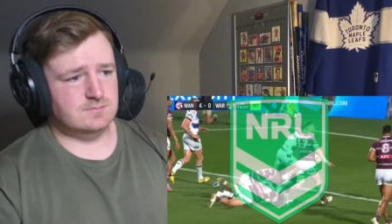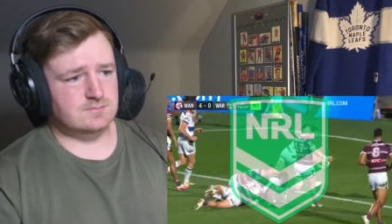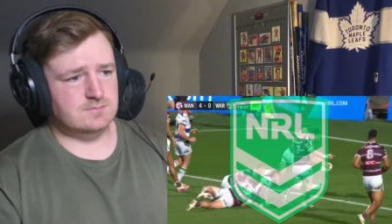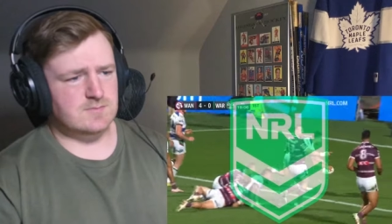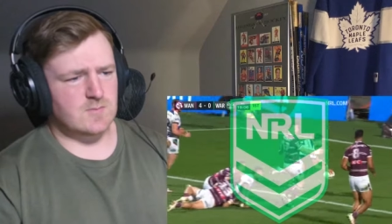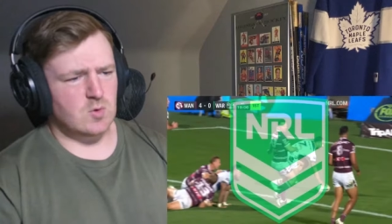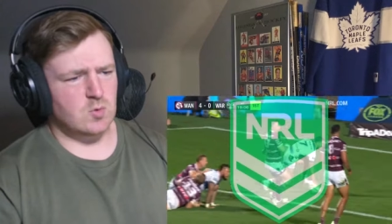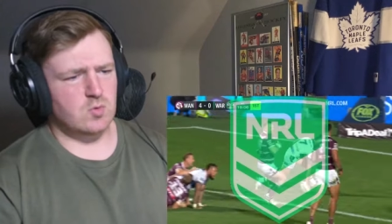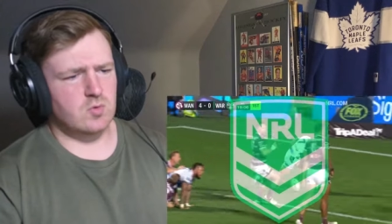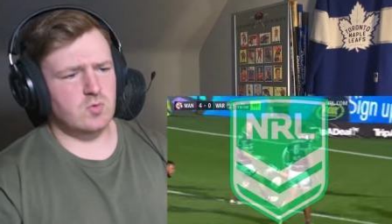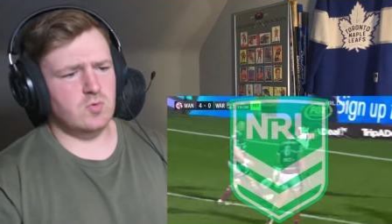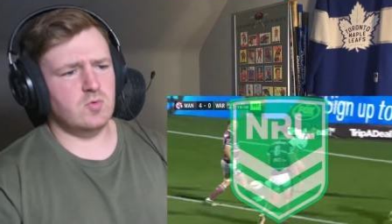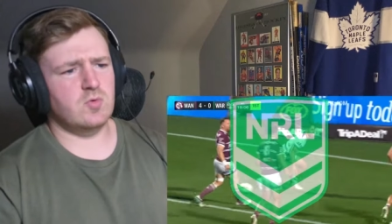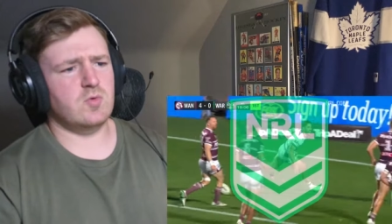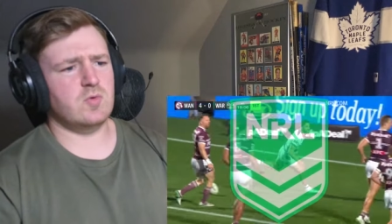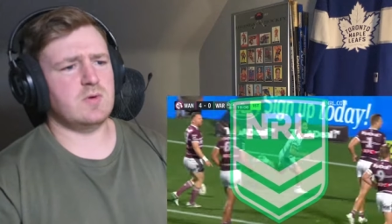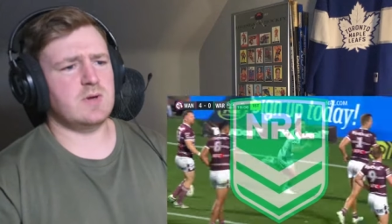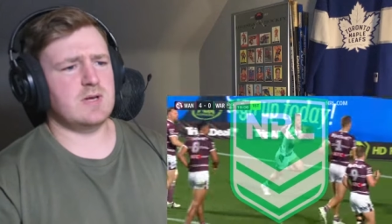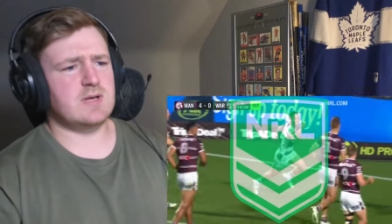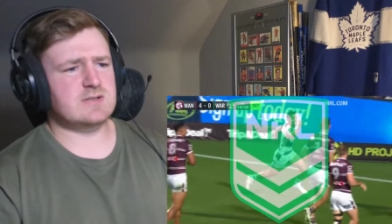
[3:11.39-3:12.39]

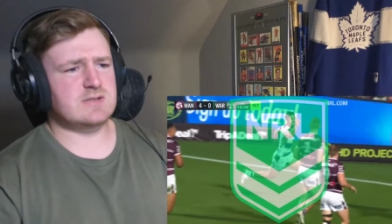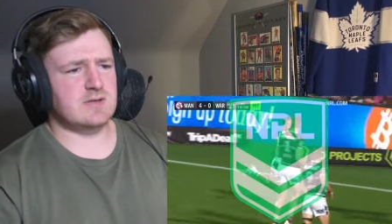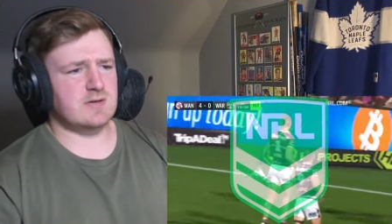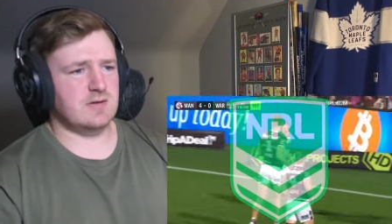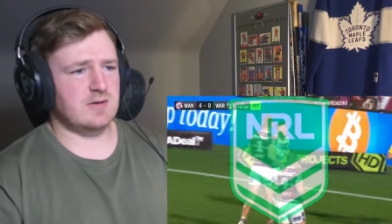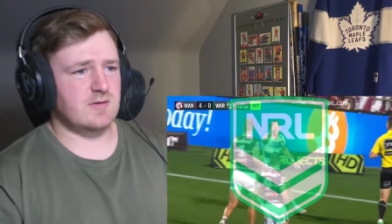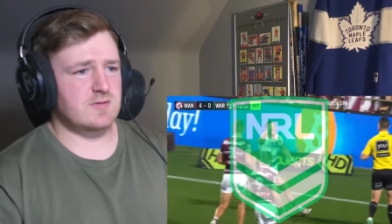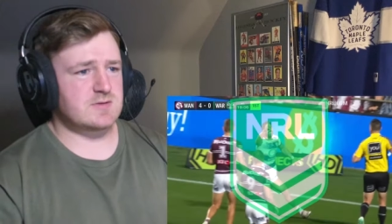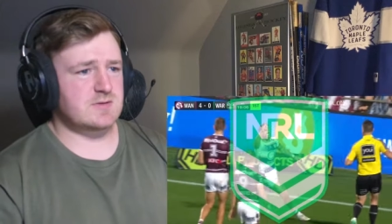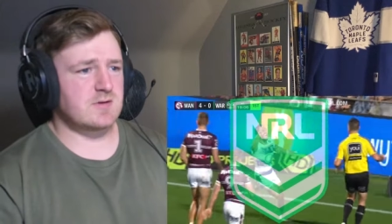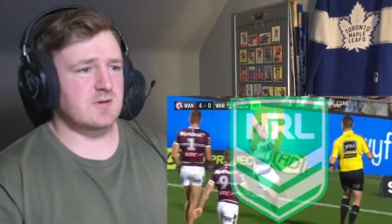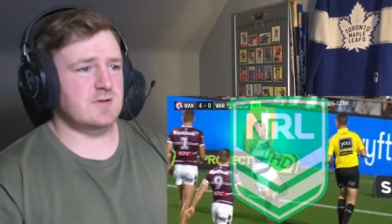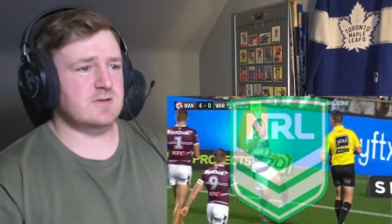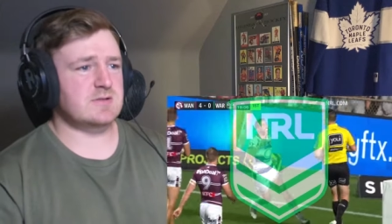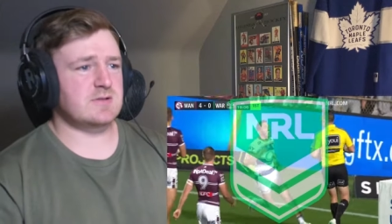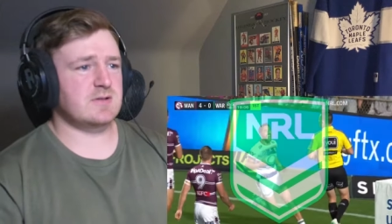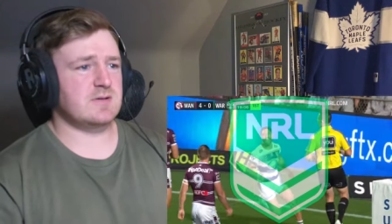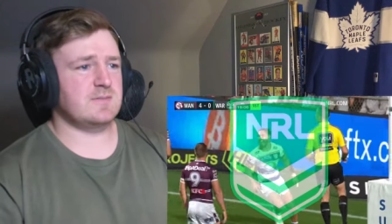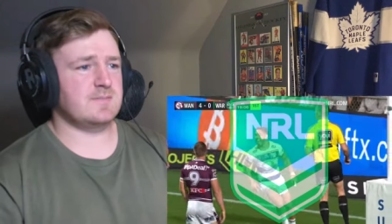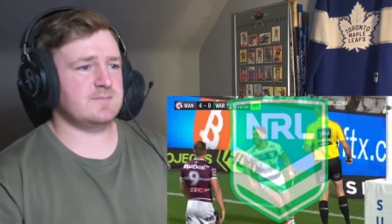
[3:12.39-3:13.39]
Ooh, nice. There you go,
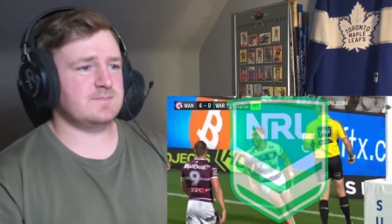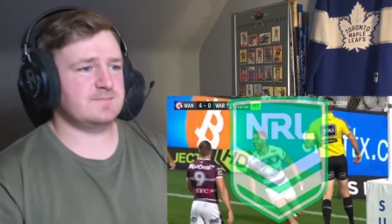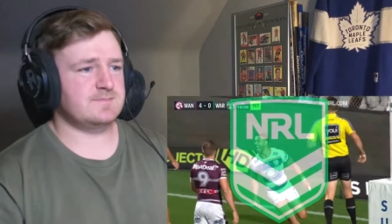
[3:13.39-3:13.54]
Johnson.